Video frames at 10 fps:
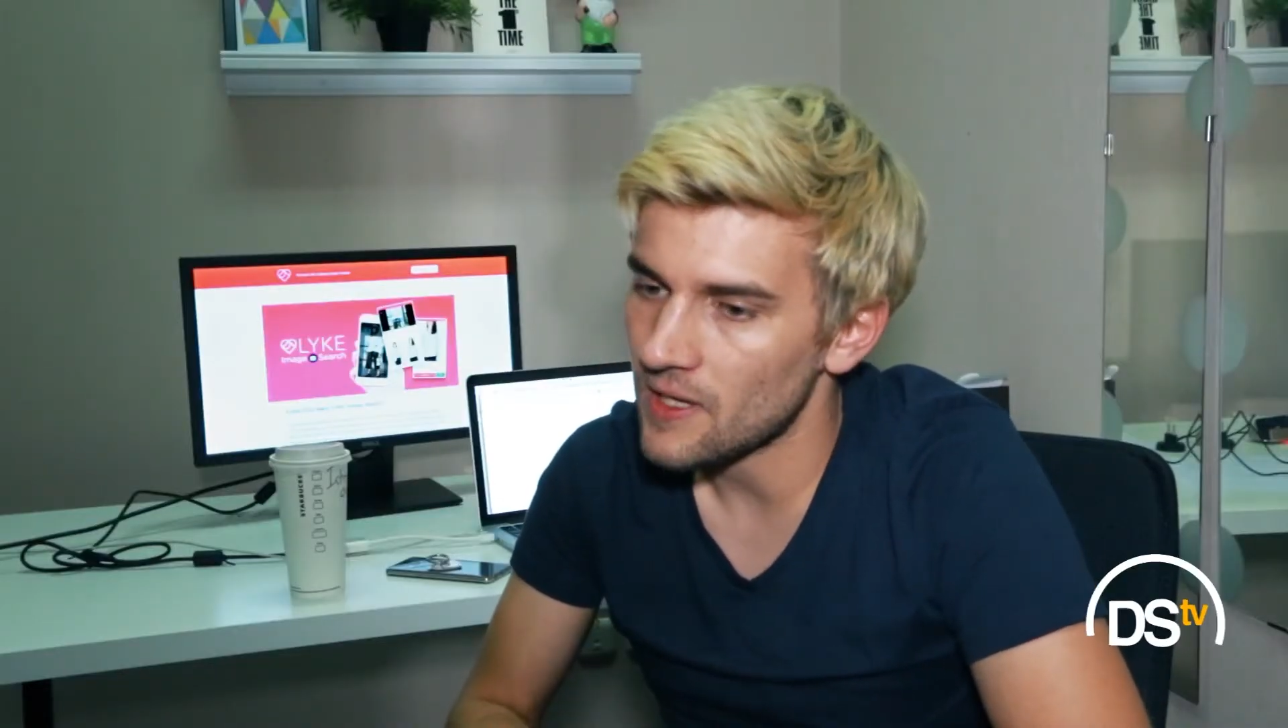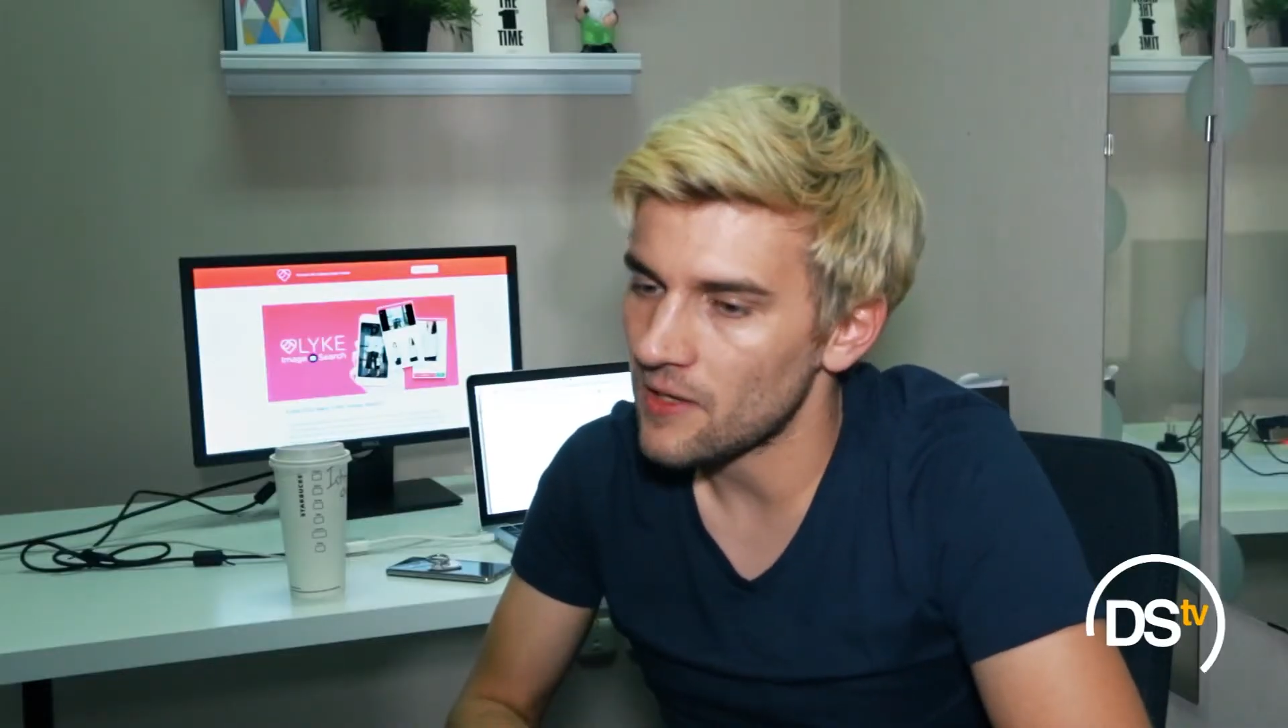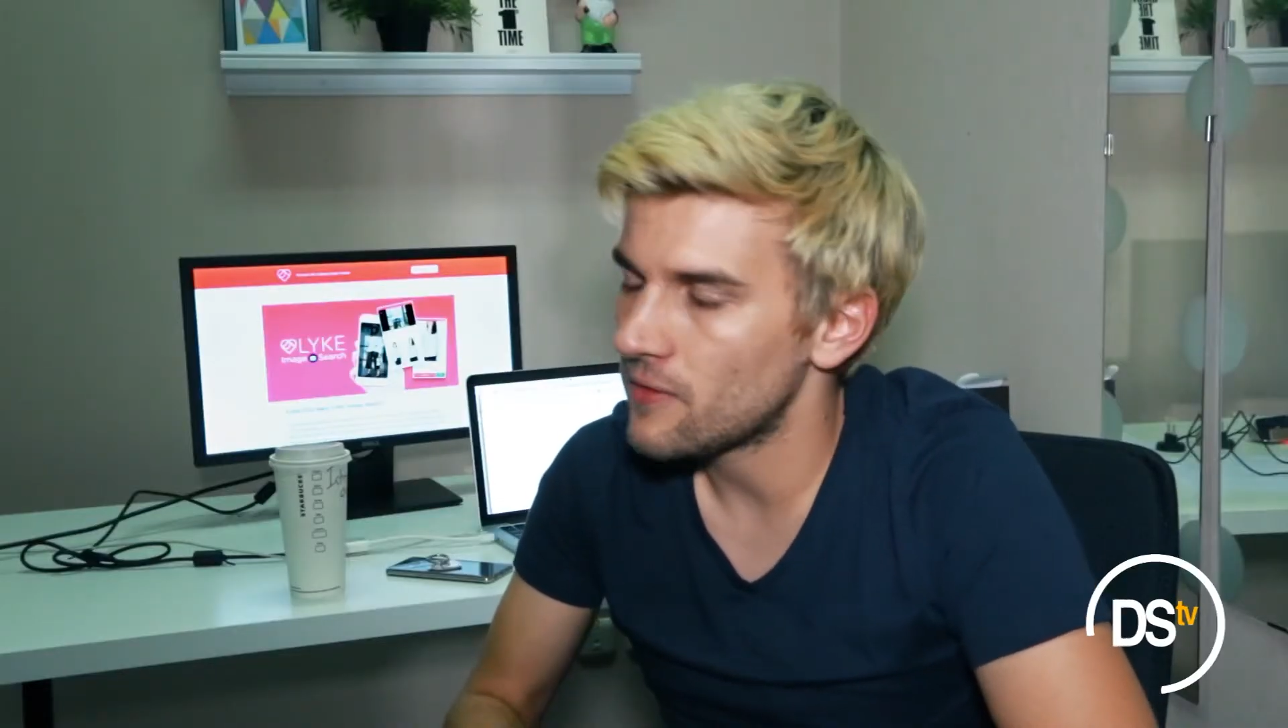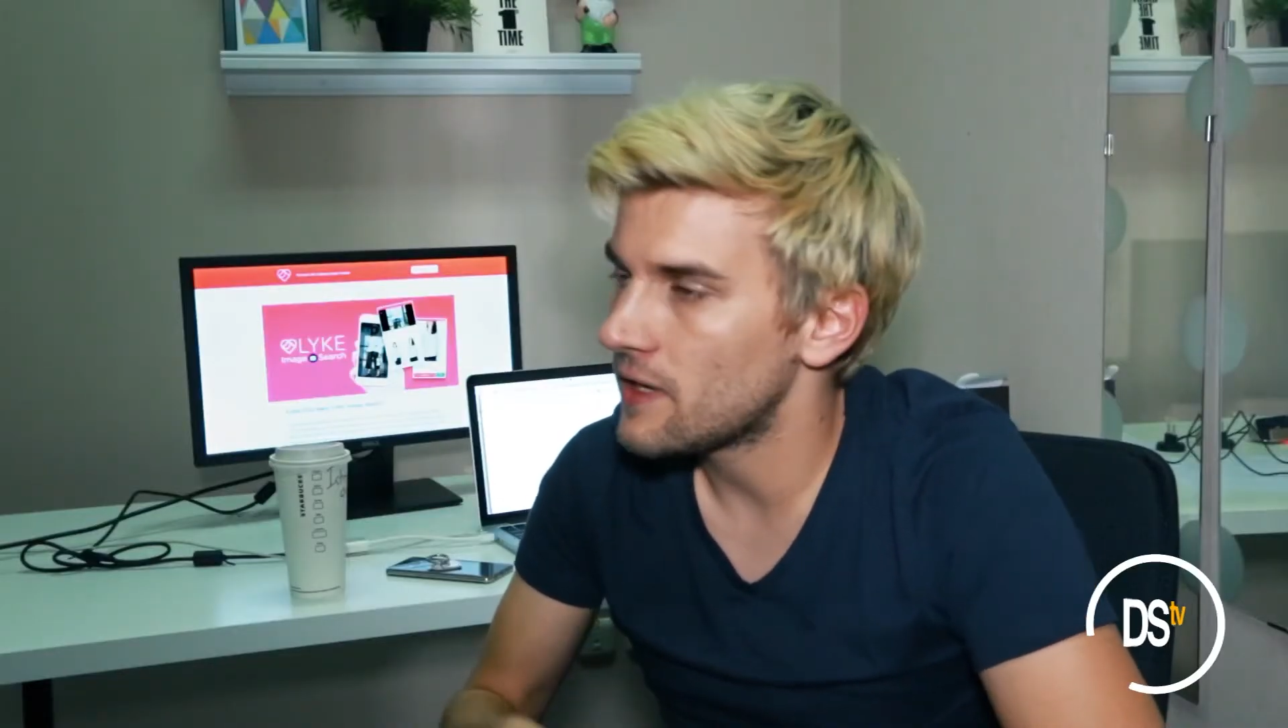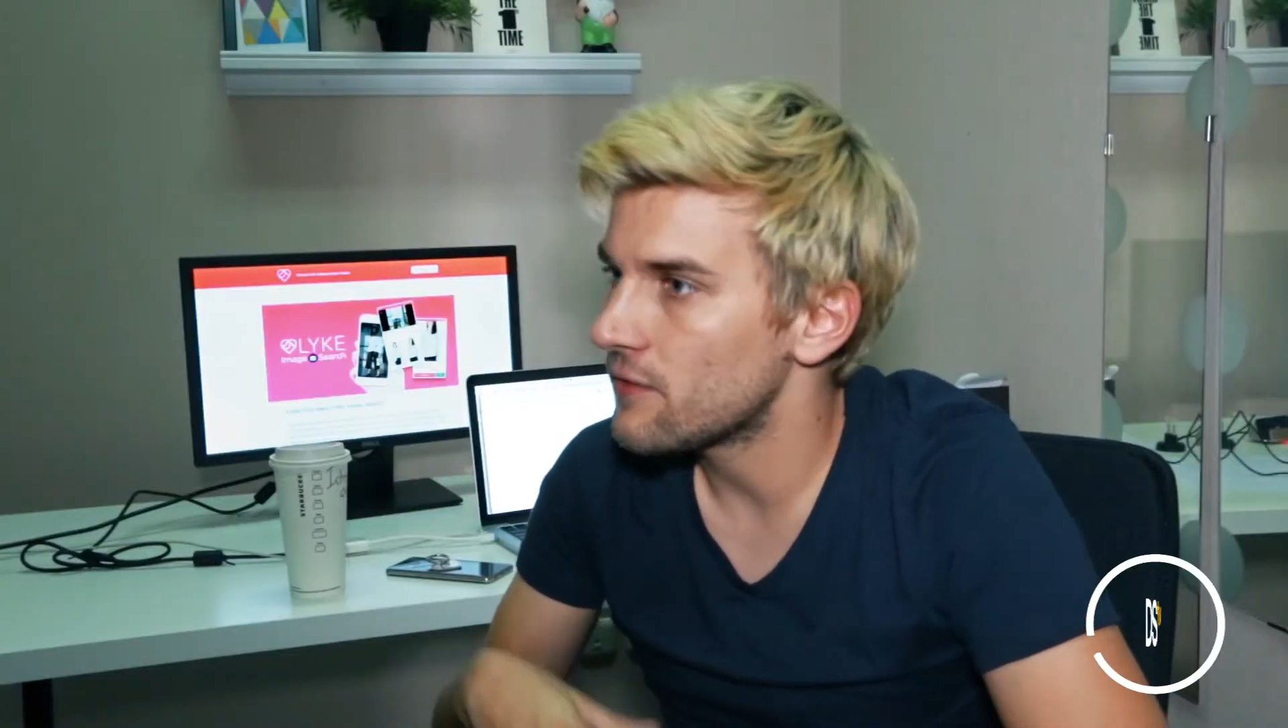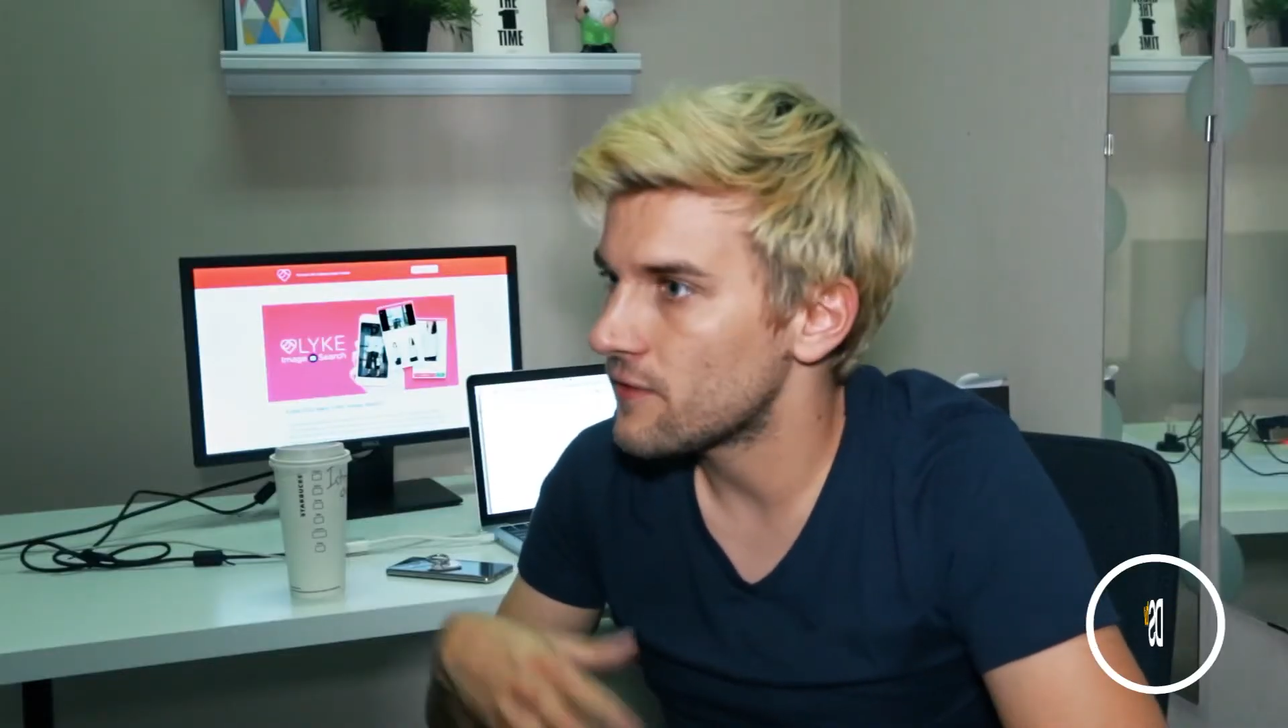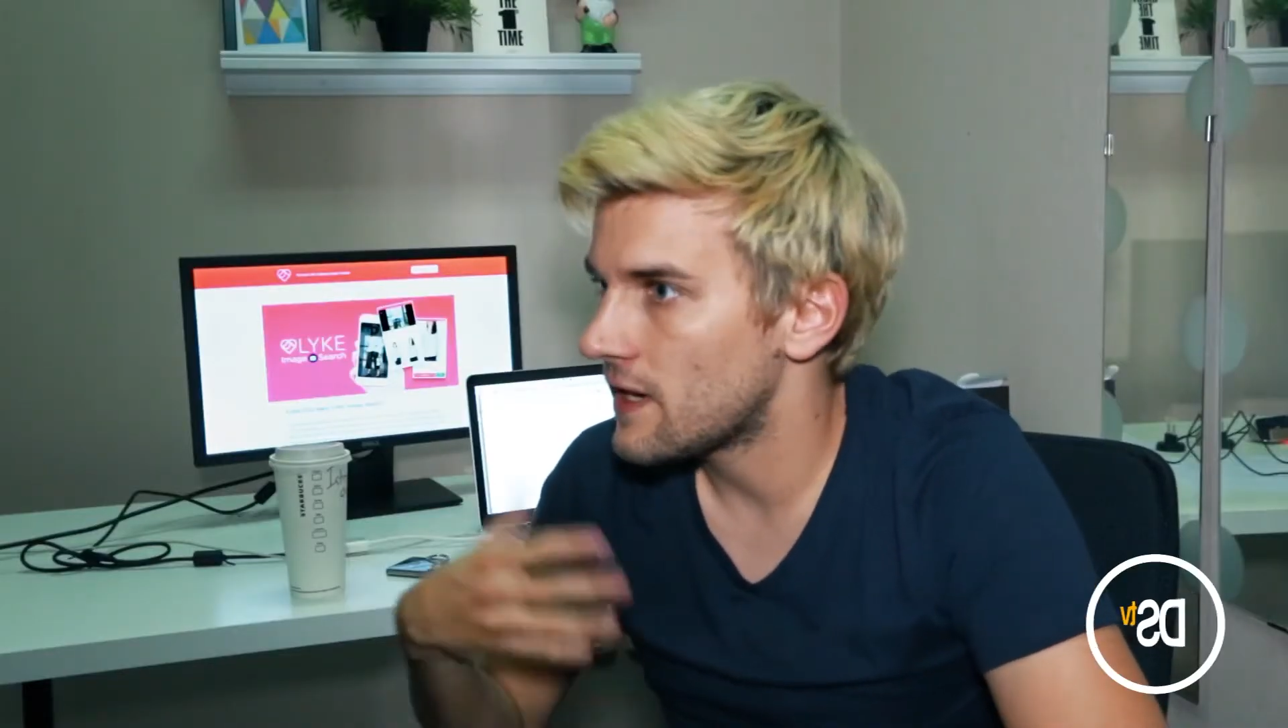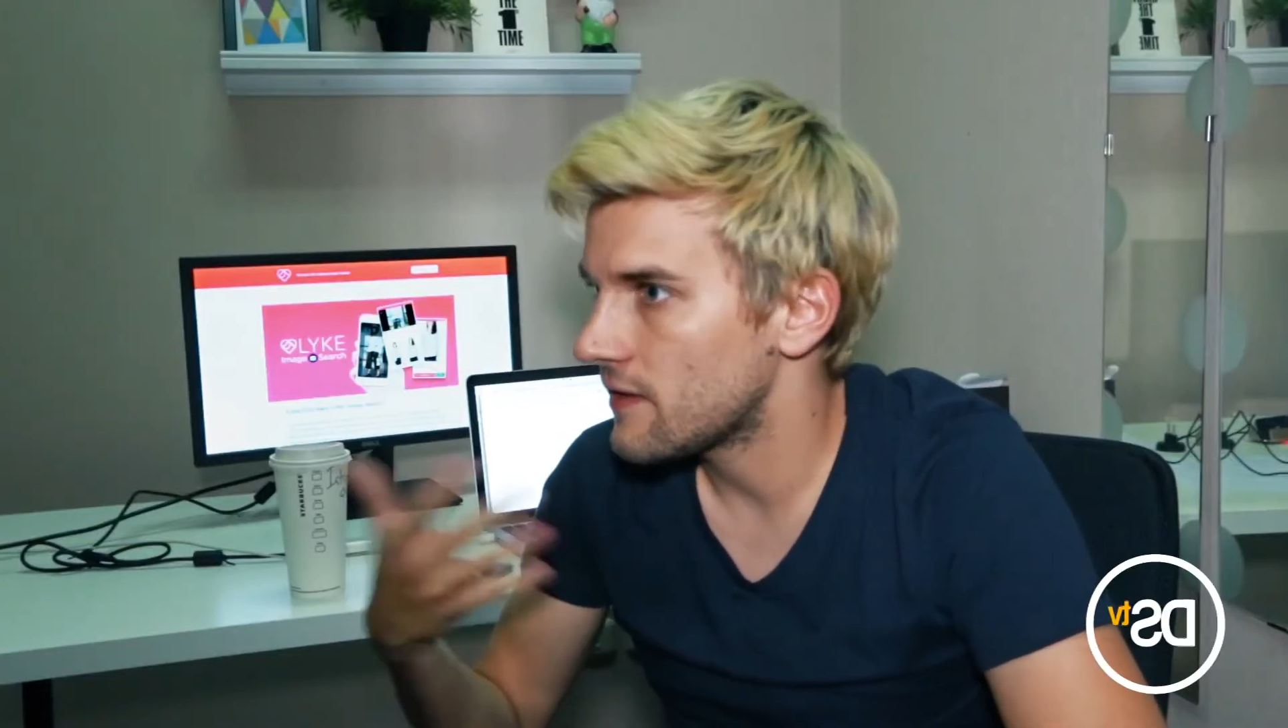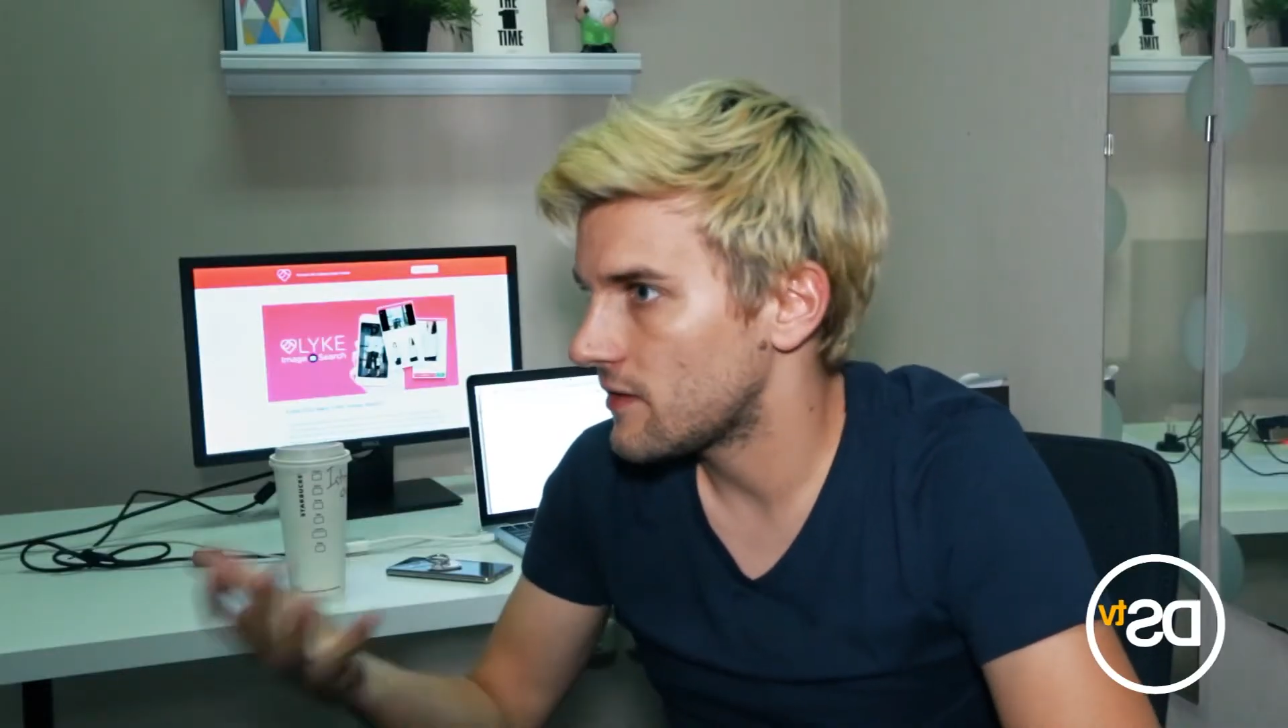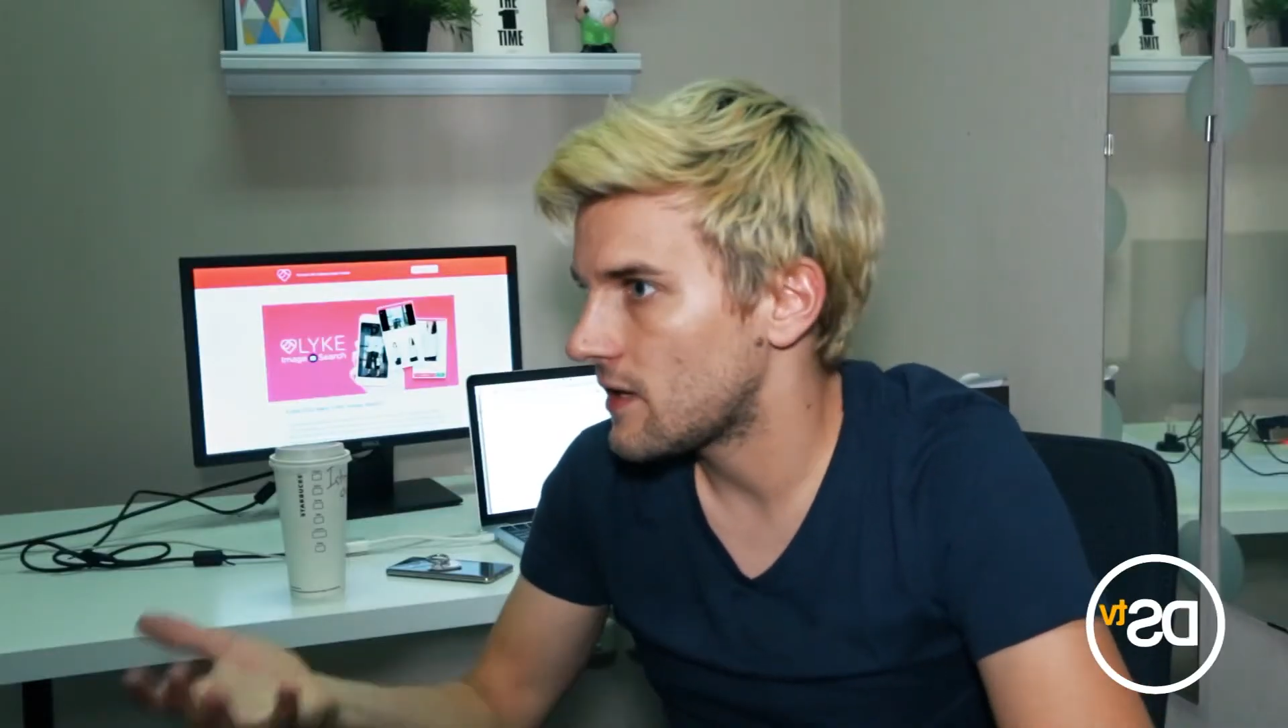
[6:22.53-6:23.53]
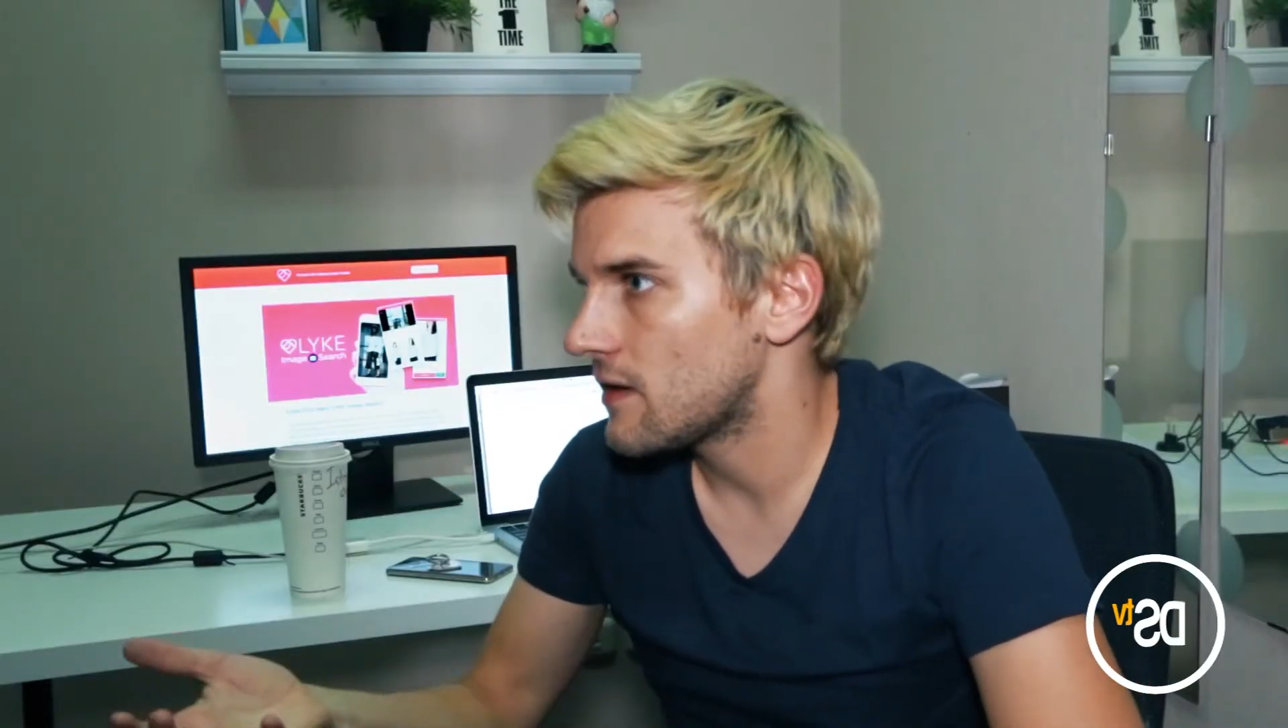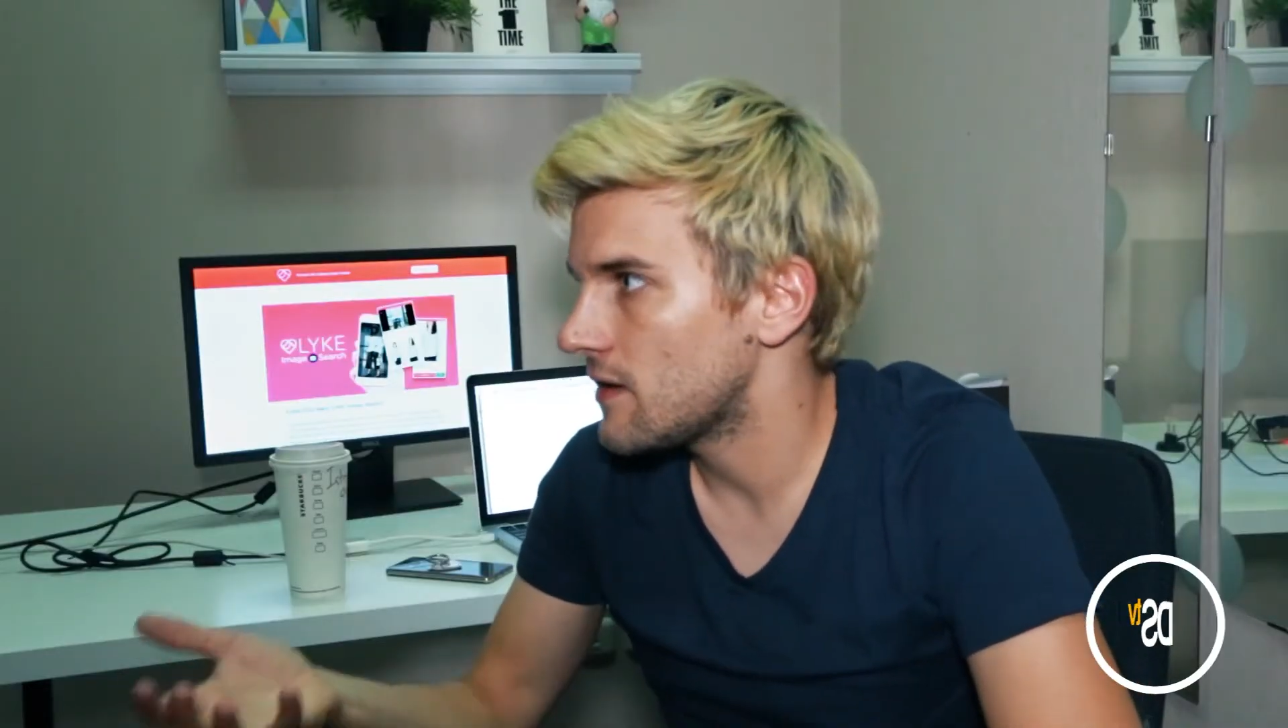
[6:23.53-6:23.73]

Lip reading: If that is a